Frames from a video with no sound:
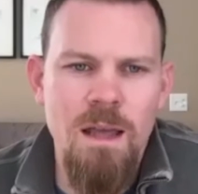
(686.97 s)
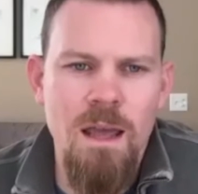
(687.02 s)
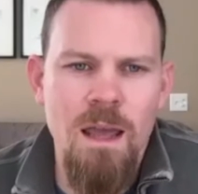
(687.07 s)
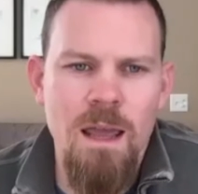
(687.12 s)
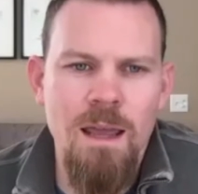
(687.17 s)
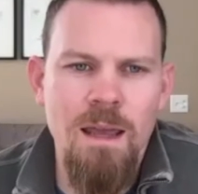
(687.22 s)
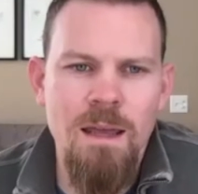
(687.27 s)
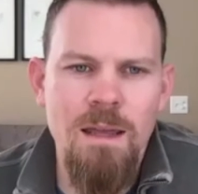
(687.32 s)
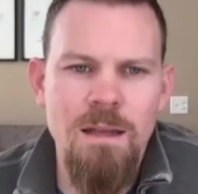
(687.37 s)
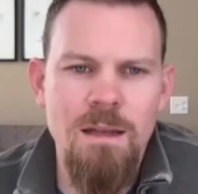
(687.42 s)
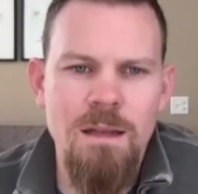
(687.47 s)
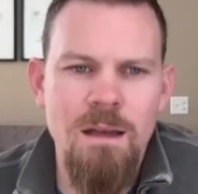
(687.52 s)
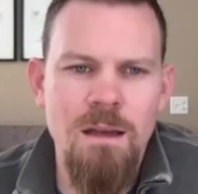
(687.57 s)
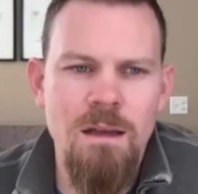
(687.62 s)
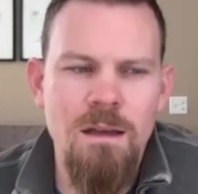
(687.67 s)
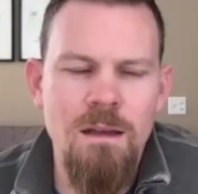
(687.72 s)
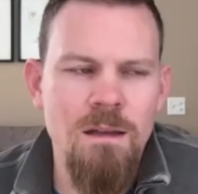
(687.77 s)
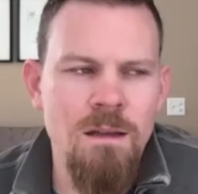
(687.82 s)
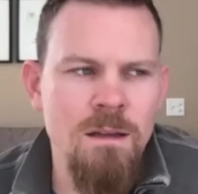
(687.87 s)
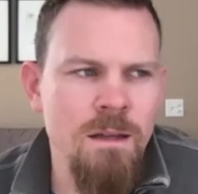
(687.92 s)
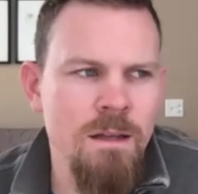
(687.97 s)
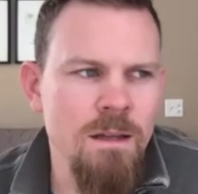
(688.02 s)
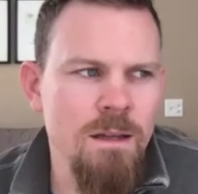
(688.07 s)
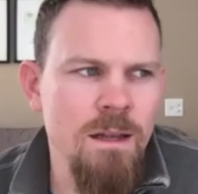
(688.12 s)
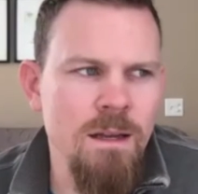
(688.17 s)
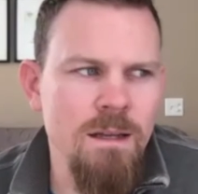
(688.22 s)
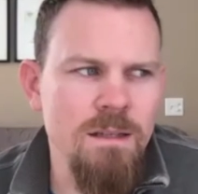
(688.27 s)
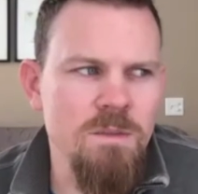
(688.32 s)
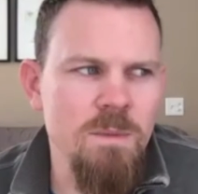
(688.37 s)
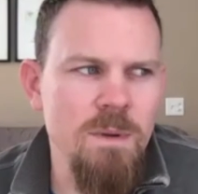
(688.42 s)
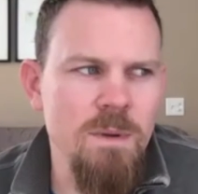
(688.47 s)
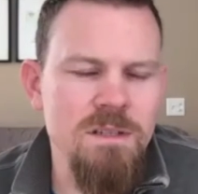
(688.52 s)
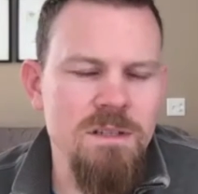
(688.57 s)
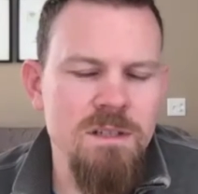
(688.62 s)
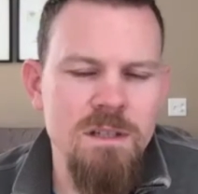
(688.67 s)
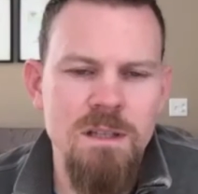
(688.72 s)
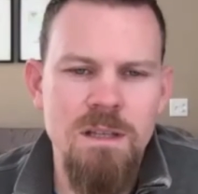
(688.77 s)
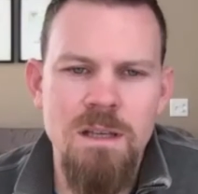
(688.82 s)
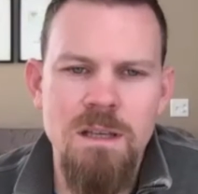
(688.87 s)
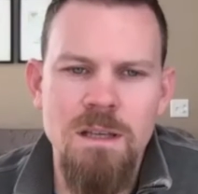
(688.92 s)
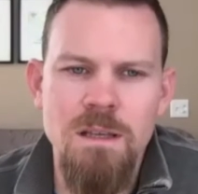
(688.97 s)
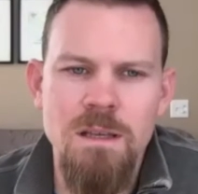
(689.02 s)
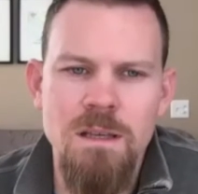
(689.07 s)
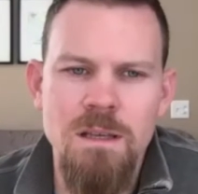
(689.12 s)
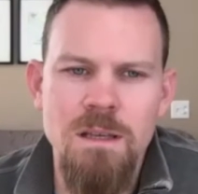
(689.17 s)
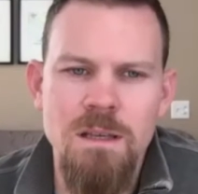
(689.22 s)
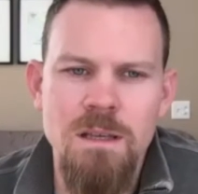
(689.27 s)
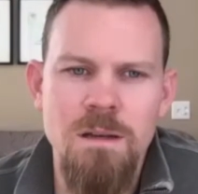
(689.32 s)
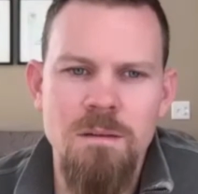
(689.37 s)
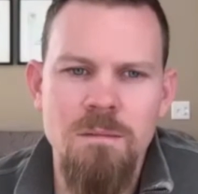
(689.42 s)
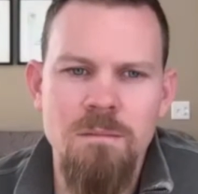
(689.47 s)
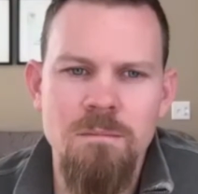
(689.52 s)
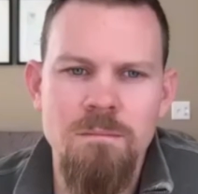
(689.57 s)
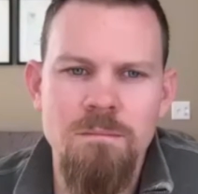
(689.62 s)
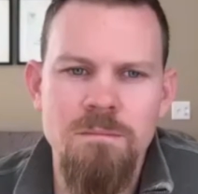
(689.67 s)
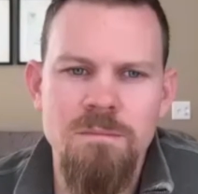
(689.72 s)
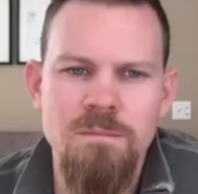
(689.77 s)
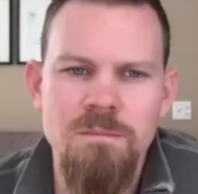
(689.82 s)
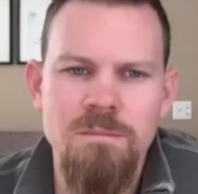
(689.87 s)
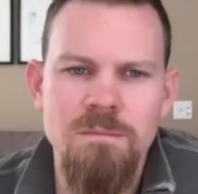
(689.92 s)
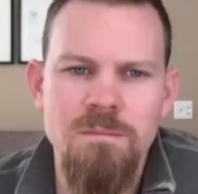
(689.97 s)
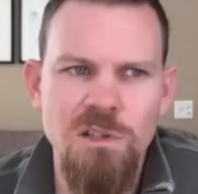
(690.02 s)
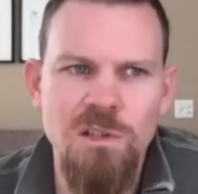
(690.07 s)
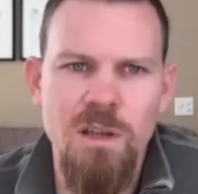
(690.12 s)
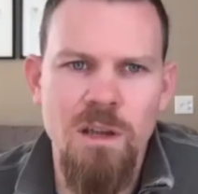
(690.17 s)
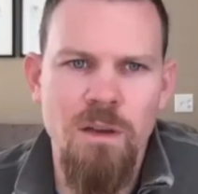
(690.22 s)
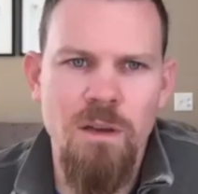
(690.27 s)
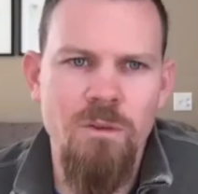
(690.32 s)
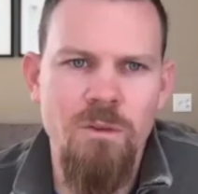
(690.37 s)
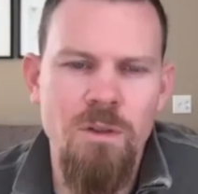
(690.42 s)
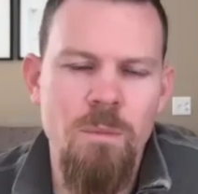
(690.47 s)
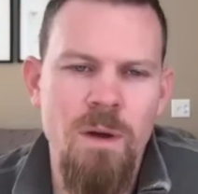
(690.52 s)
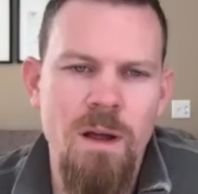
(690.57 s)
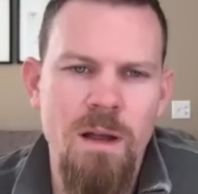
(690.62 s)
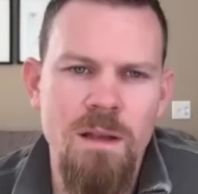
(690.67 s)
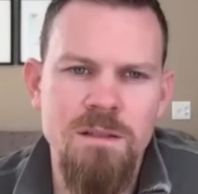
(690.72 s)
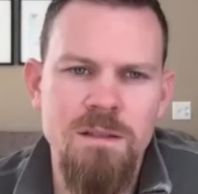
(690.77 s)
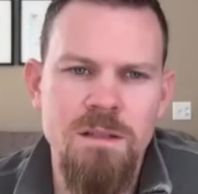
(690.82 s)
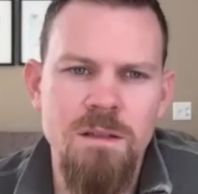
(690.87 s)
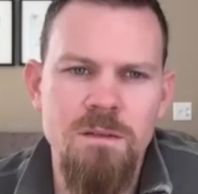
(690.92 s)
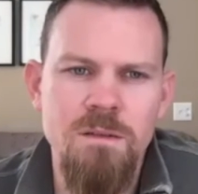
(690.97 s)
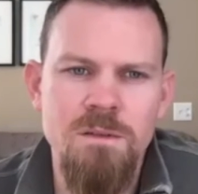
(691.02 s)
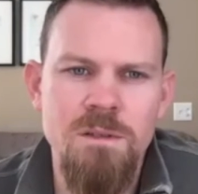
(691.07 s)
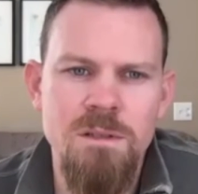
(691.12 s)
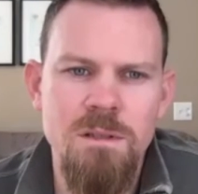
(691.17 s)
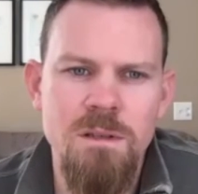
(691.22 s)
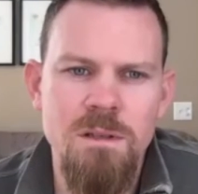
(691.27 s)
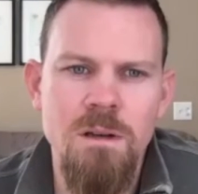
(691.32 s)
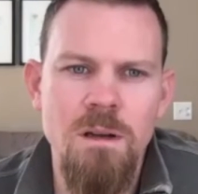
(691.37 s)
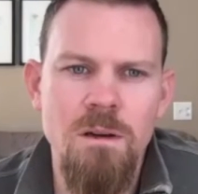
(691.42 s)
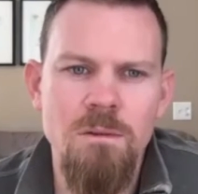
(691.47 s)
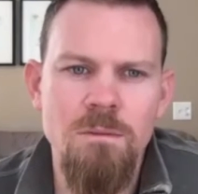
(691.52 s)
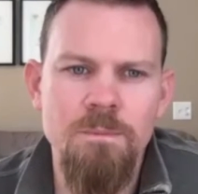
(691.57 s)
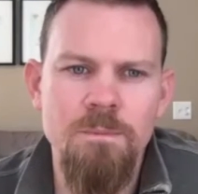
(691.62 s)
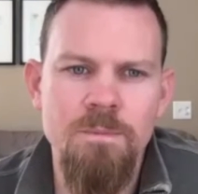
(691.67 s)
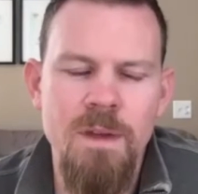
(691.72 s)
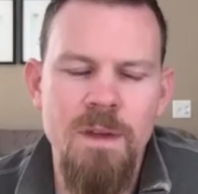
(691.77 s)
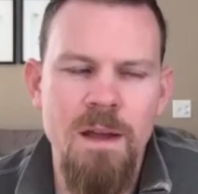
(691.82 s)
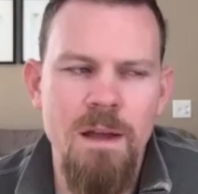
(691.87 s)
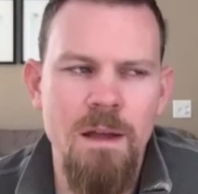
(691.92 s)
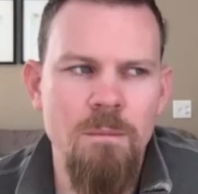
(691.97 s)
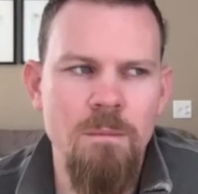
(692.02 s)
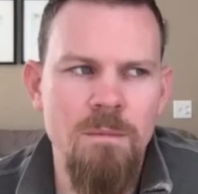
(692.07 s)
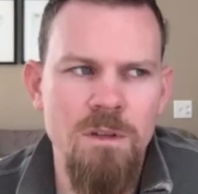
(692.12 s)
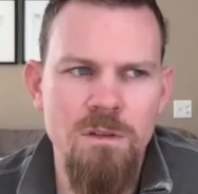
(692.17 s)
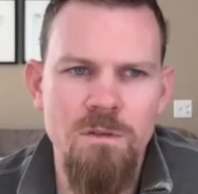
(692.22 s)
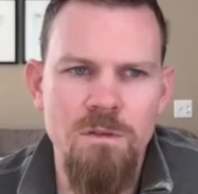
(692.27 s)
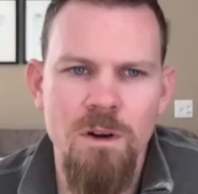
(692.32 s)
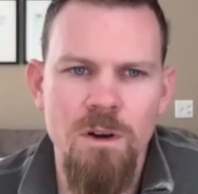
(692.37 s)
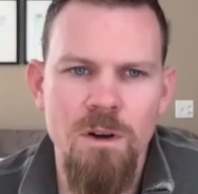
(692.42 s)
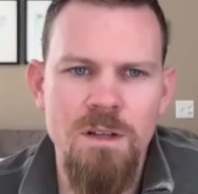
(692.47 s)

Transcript: and especially just looking for the positives. You know, you've already